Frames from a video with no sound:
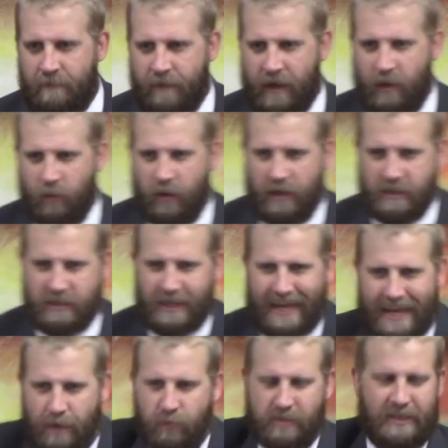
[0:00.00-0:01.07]
It was
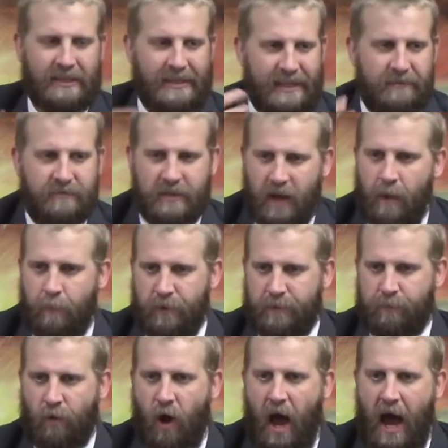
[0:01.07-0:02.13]
he was lifted up
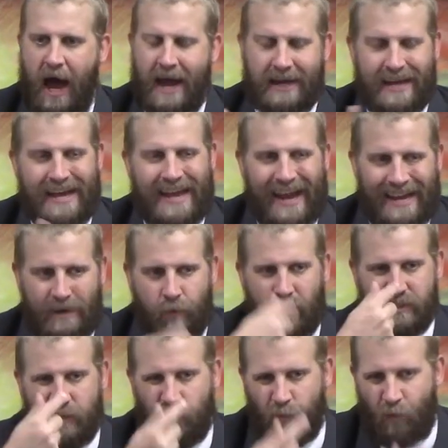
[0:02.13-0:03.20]
with pride and he
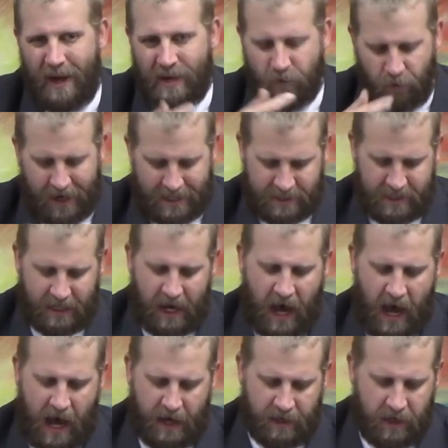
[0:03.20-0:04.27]
wasn't rendering to
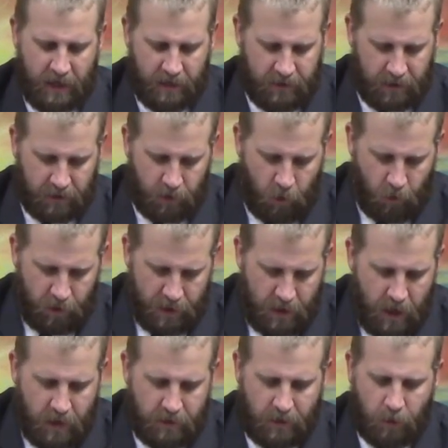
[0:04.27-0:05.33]
God the glory.
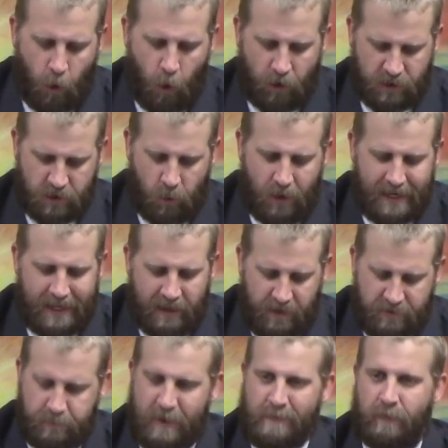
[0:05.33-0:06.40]
The Lord's the one that
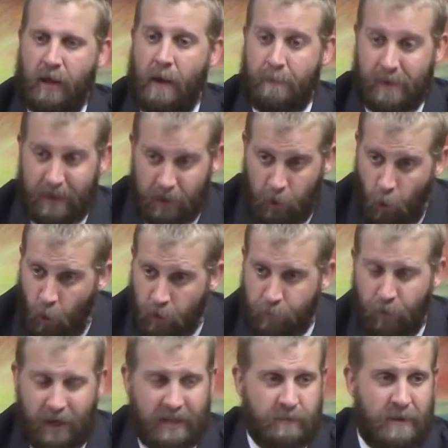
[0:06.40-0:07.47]
lifts people up and the Lord
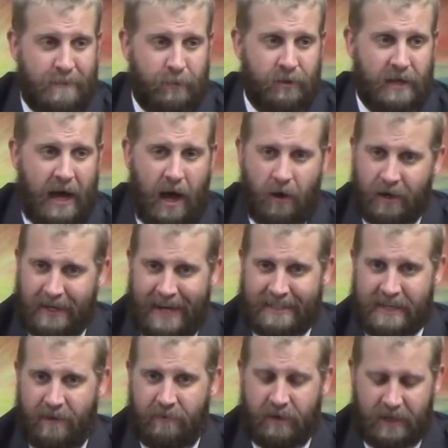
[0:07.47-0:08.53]
brings people down and
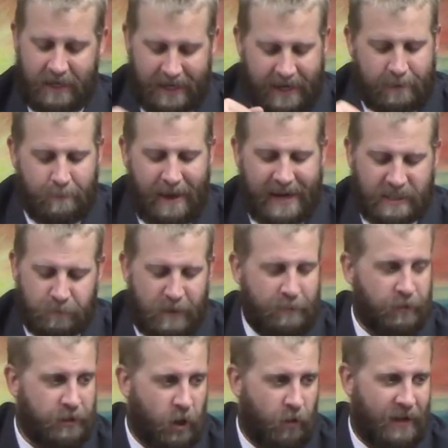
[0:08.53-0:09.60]
that's evident and he makes
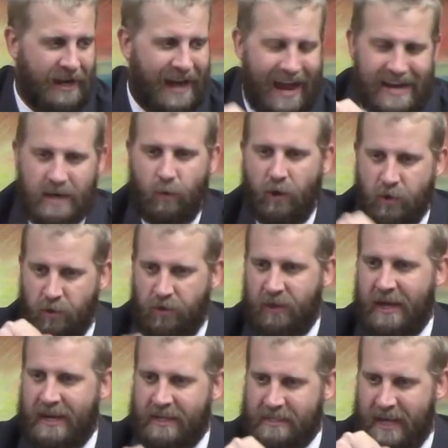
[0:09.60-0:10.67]
people know that anyone who
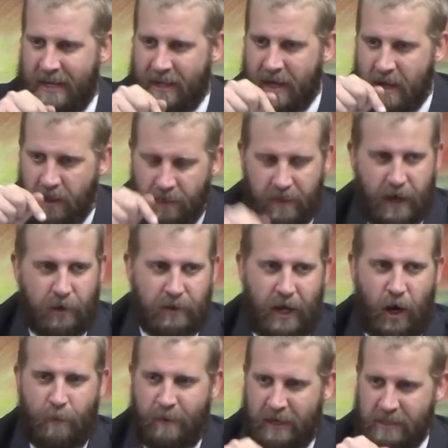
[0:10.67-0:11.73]
thinks that they're
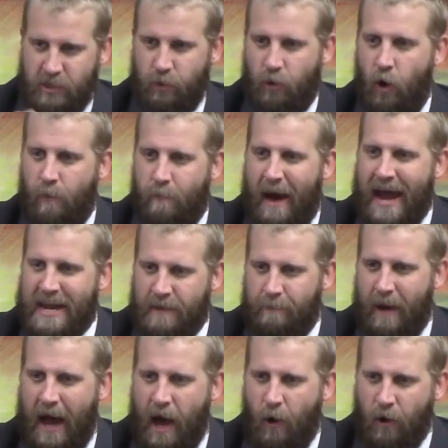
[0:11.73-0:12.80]
there because their own might and
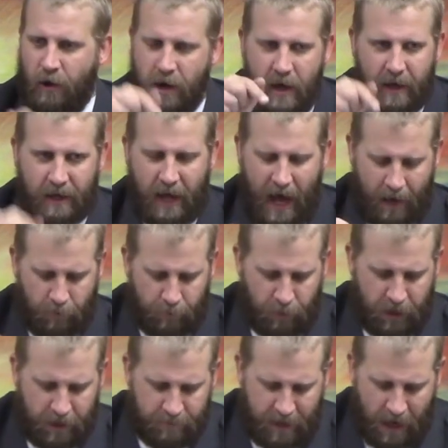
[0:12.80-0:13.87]
power, God will
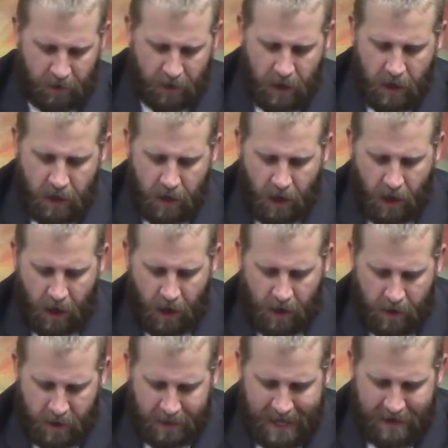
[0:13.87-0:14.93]
bring them down. Uh,
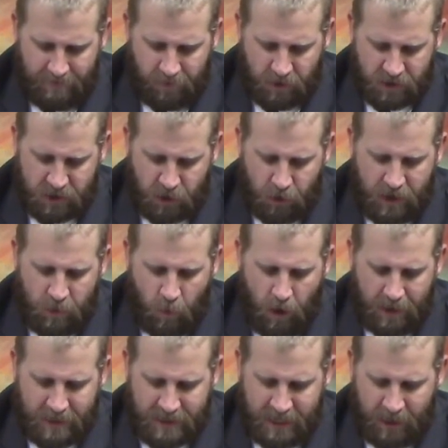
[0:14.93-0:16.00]
and then verse
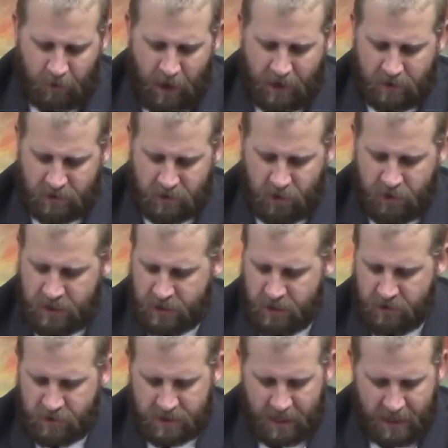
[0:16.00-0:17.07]
31 in 2 Chronicles
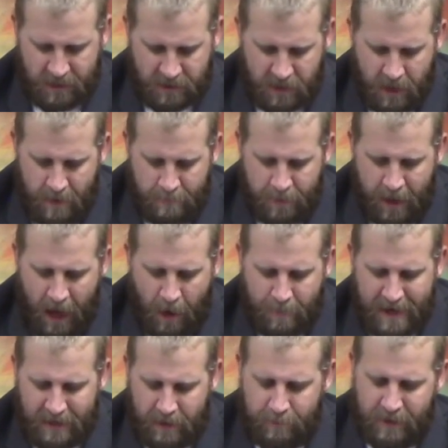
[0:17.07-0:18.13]
32 says,
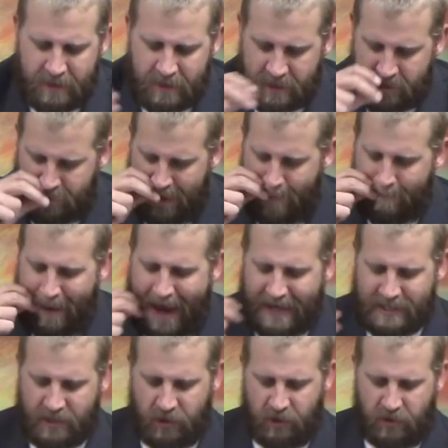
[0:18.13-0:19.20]
Howbeit in the business of the
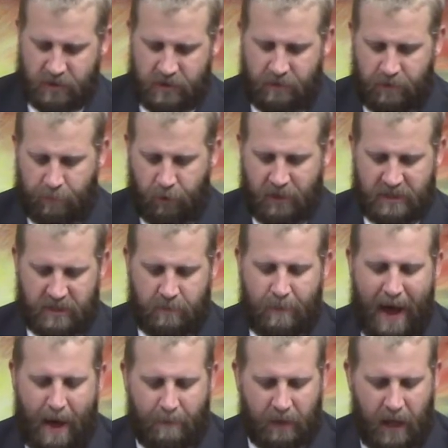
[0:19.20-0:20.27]
ambassadors of the princes of
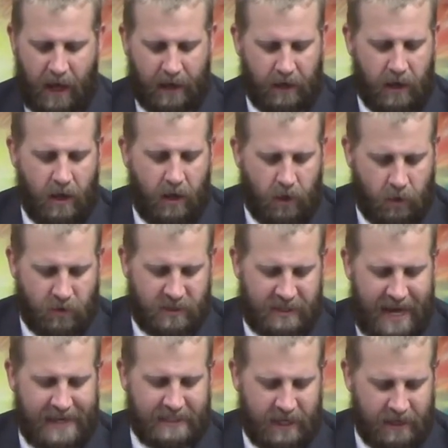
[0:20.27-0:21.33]
Babylon, who
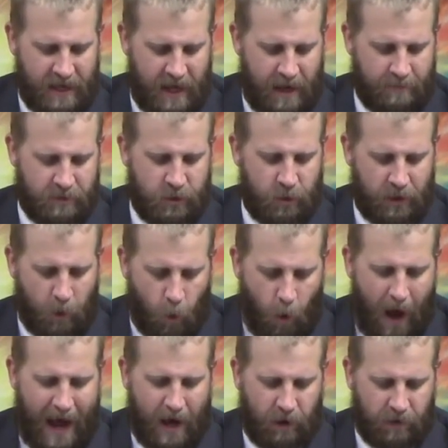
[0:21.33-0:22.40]
sent unto him to
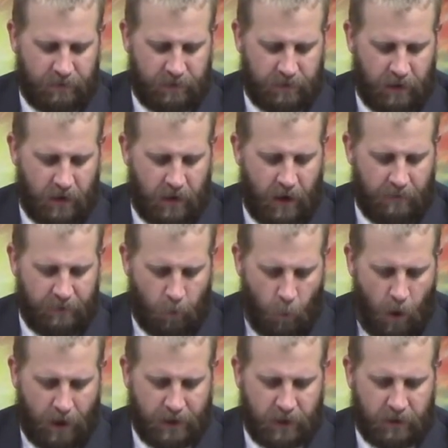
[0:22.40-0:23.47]
inquire of, of the
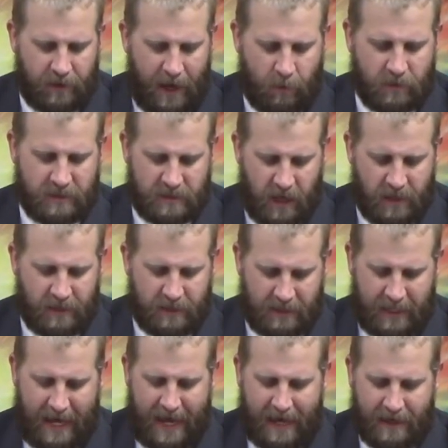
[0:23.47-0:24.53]
wonder that was done in the
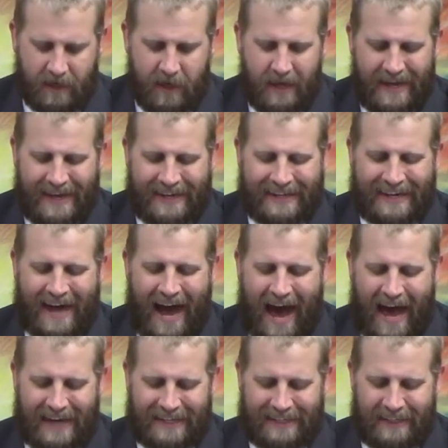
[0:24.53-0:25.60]
land,
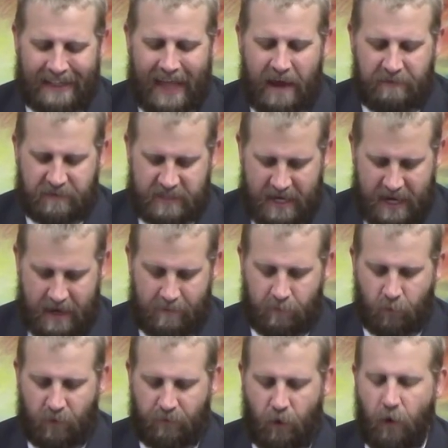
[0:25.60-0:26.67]
God left him,
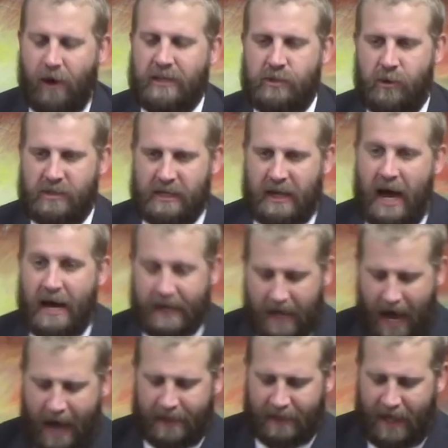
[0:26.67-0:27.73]
referring to Hezekiah,
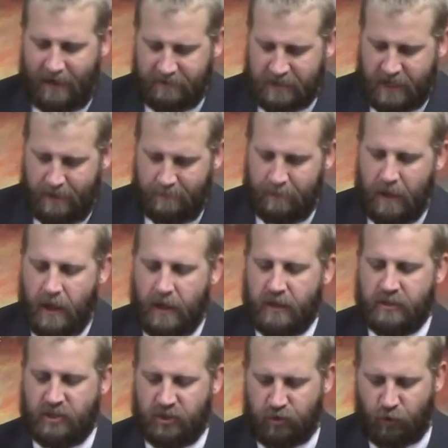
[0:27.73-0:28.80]
God left him
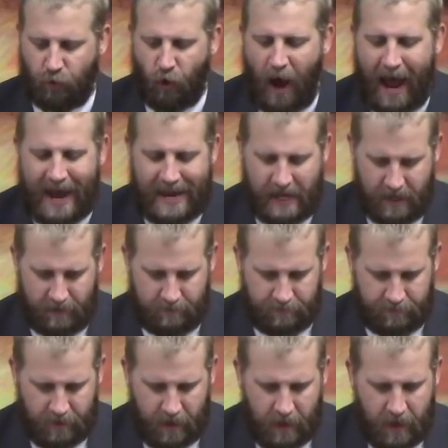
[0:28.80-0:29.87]
to try him,
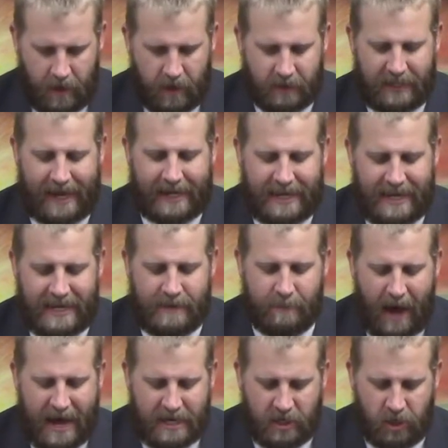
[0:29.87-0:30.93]
that he
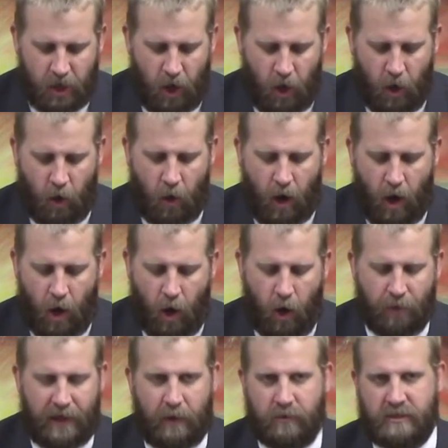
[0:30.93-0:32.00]
might know
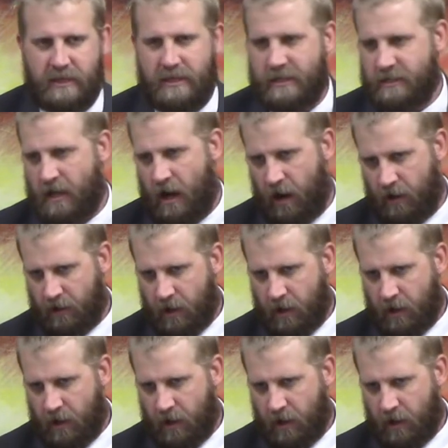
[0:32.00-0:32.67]
all that was in his heart.